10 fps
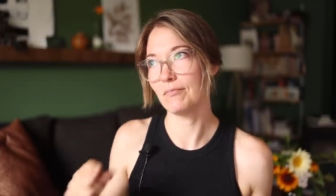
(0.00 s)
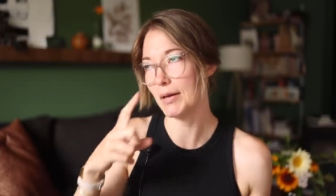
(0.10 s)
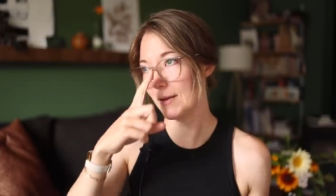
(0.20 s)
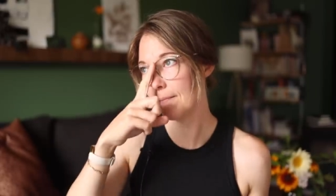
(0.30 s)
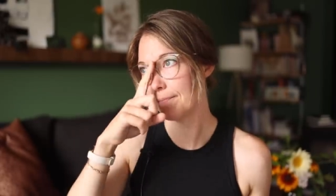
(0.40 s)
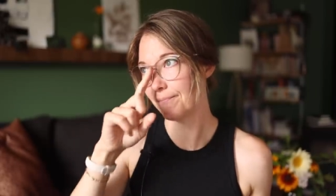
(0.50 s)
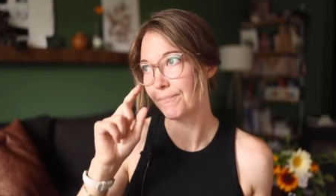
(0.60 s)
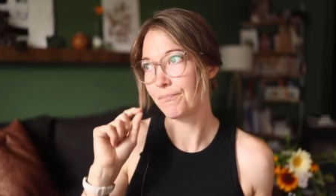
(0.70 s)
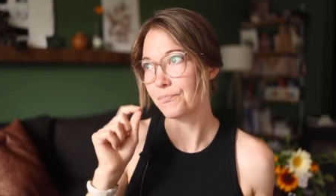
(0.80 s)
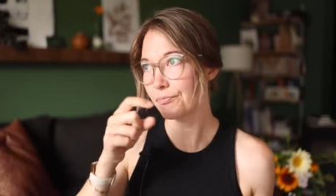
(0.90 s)
But
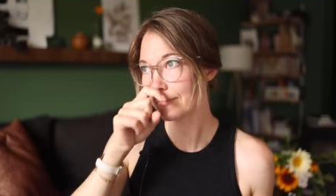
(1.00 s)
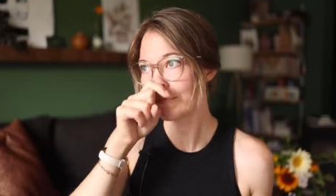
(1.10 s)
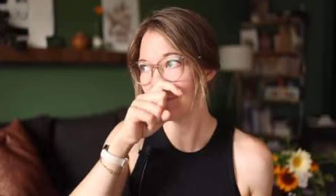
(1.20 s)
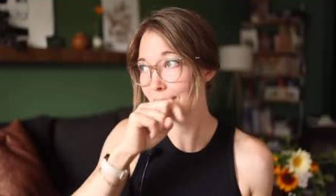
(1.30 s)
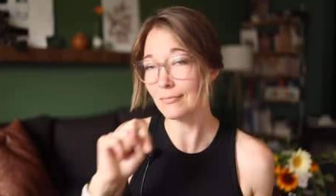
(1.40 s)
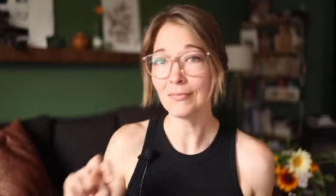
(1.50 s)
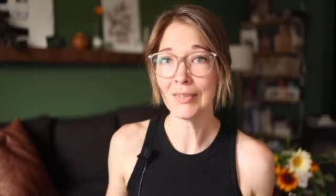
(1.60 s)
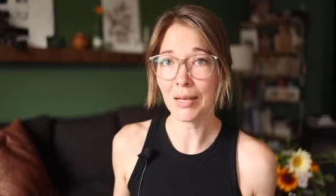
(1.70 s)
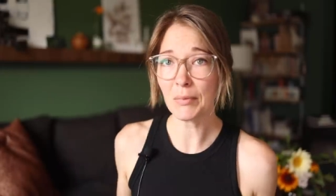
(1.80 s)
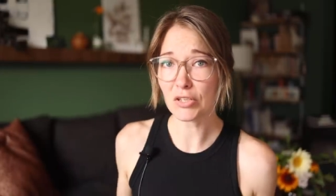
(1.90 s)

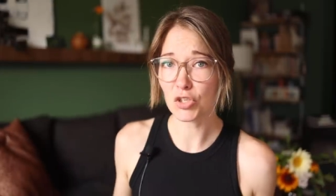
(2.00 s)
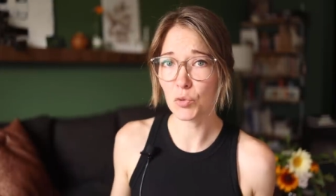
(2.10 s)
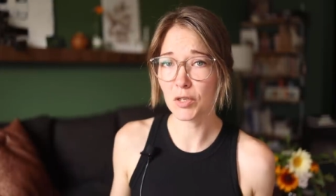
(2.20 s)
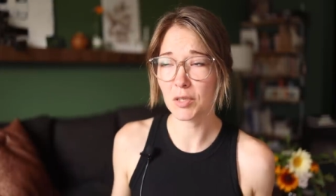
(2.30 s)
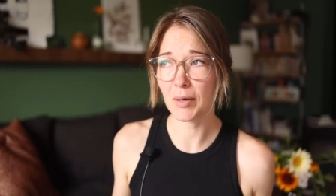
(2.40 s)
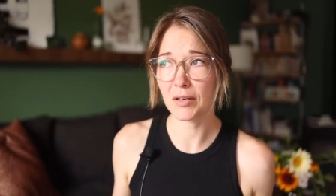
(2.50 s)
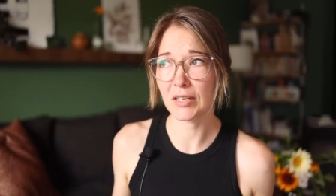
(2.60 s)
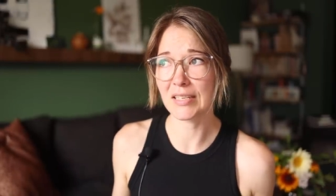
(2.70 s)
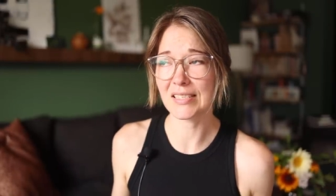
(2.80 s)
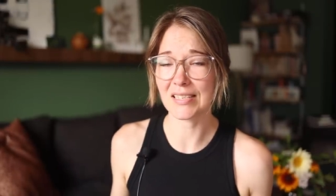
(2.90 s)
I'm not too worried about
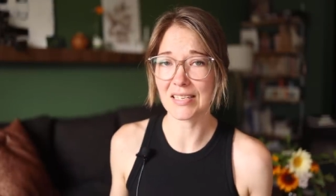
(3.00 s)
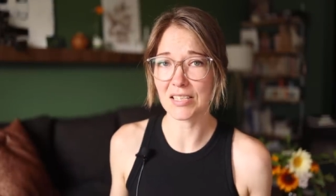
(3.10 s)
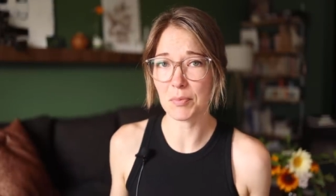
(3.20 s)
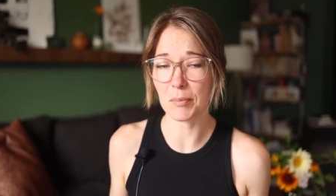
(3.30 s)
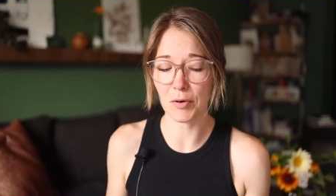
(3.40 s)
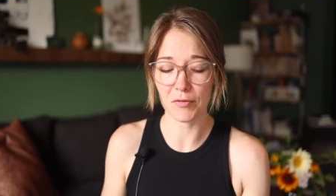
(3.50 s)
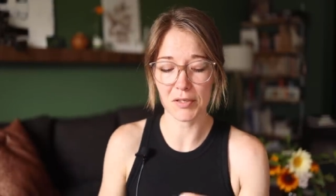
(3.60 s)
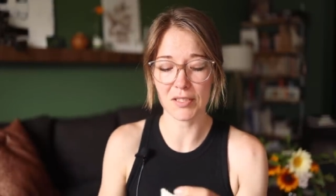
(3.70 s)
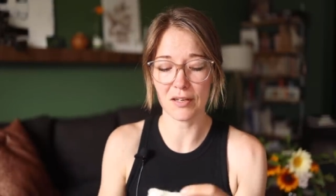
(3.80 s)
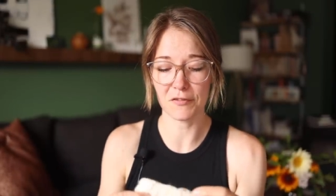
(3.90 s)
it. It doesn't need to be
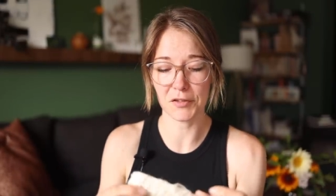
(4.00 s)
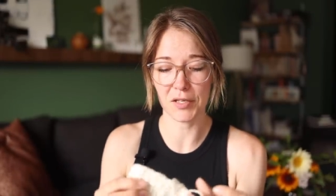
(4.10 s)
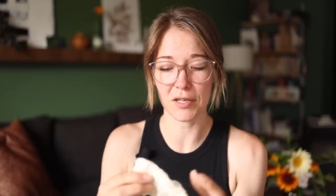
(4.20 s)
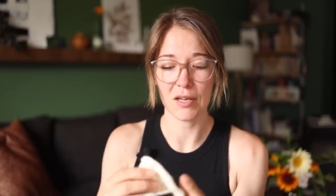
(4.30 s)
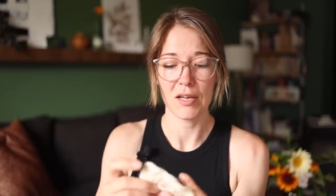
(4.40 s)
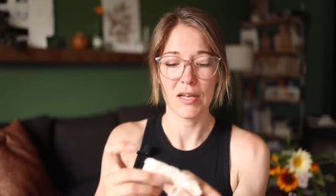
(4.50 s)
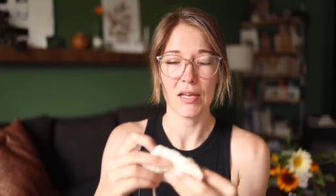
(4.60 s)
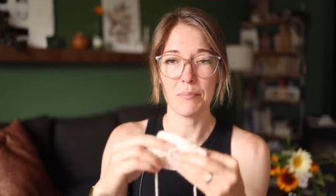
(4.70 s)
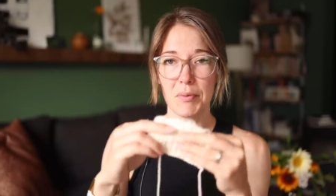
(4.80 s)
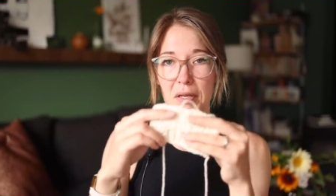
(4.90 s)
perfect. And I feel like
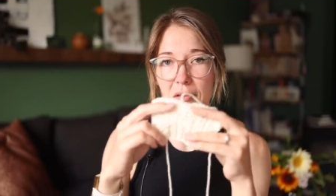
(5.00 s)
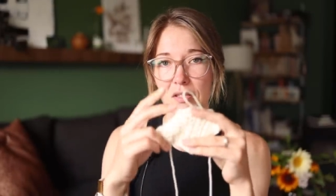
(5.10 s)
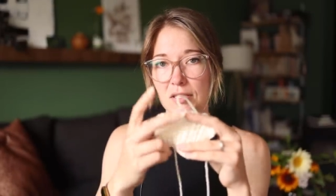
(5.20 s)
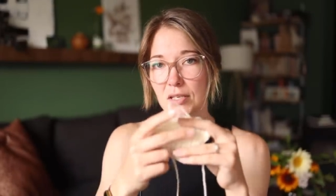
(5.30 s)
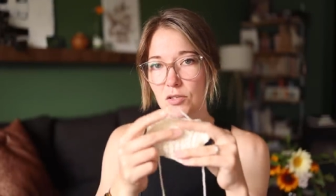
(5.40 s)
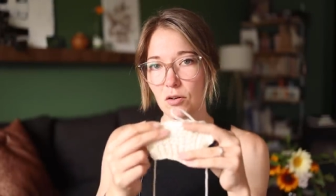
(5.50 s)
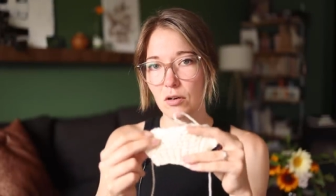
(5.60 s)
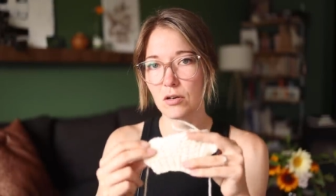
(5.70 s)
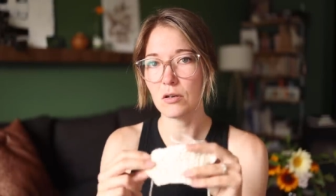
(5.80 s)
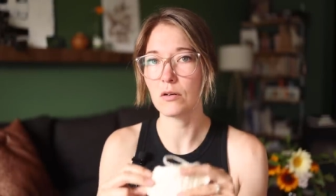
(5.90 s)
it being this nice
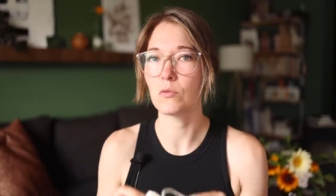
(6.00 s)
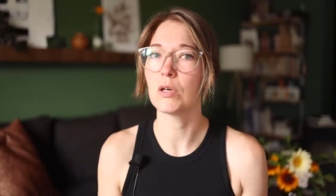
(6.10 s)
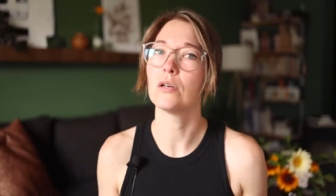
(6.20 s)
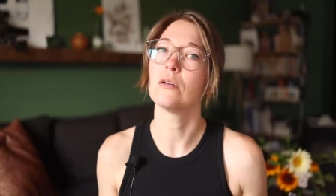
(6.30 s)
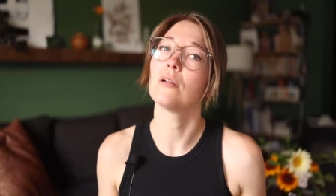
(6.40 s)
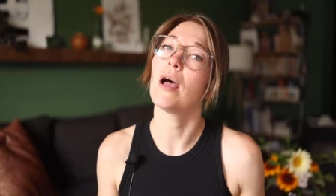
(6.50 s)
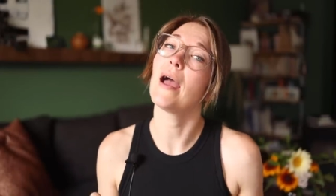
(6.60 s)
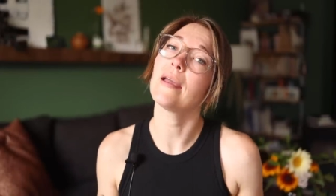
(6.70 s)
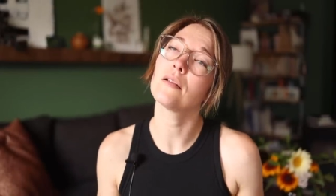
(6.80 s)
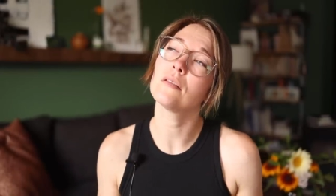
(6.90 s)
garter will
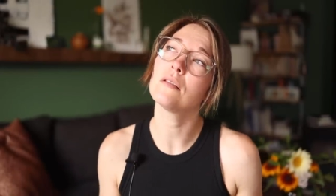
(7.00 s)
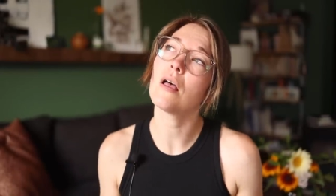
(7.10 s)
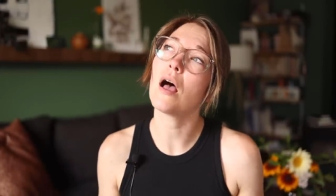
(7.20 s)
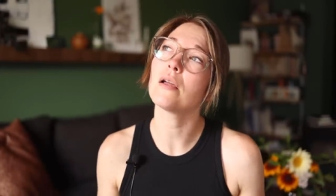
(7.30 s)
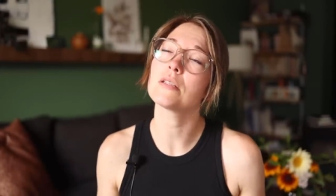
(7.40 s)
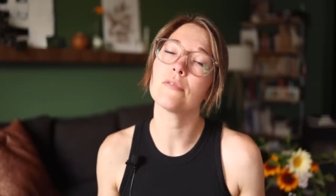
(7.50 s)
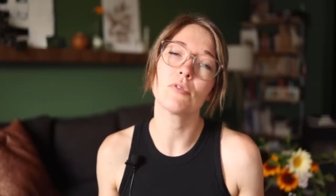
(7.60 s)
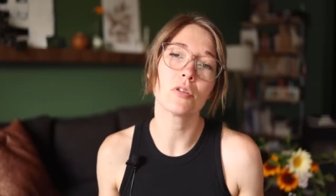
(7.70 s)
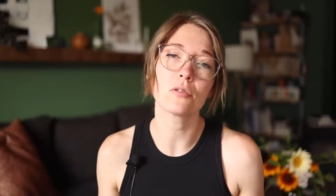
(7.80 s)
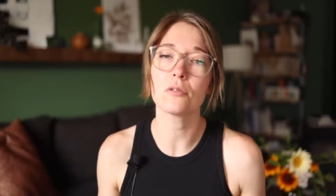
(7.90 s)
hide a lot of
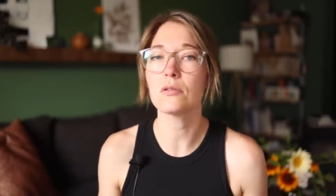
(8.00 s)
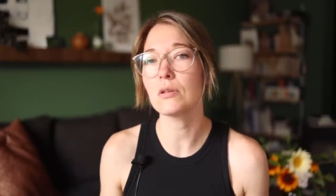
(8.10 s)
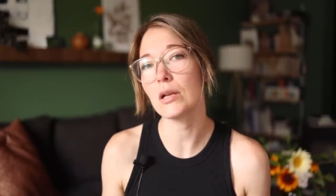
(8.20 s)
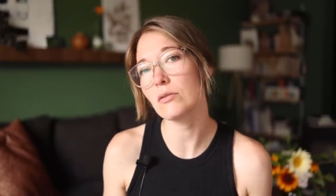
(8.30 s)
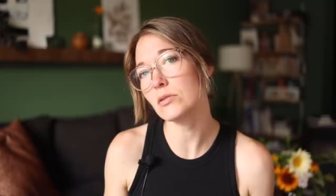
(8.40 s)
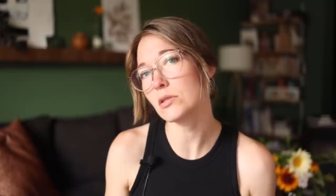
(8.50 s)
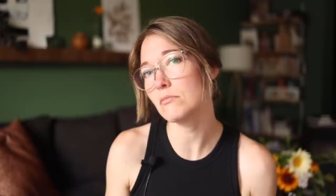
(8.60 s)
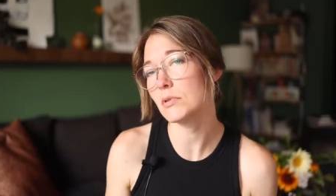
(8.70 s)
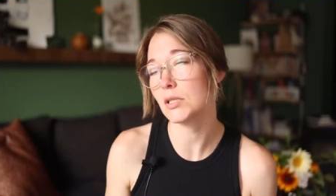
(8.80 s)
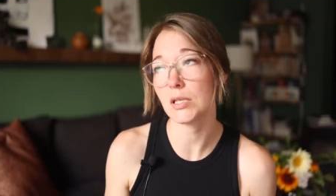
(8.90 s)
little errors
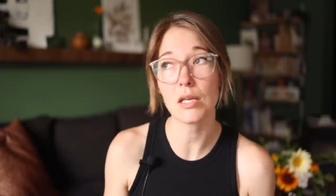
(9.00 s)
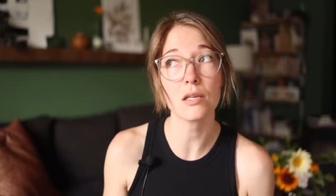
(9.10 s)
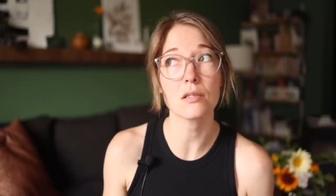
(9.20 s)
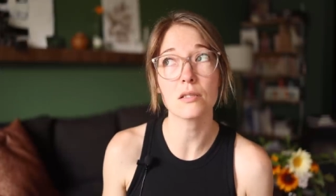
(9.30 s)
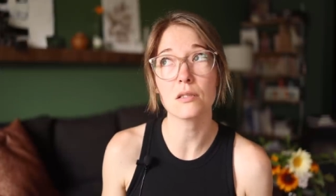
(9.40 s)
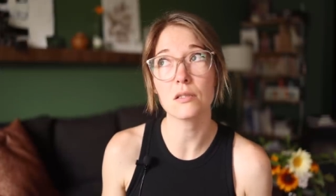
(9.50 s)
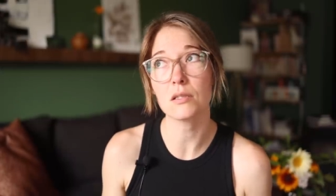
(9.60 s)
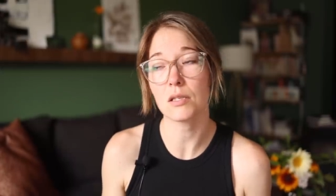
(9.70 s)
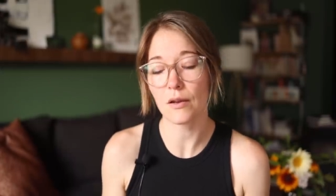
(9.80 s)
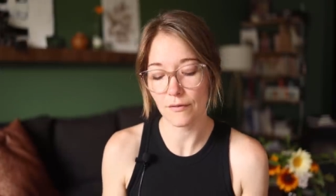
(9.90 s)
and mistakes and
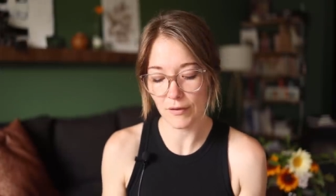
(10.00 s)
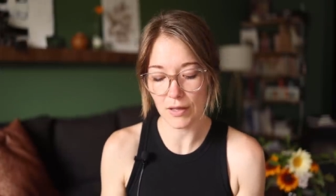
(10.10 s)
stuff.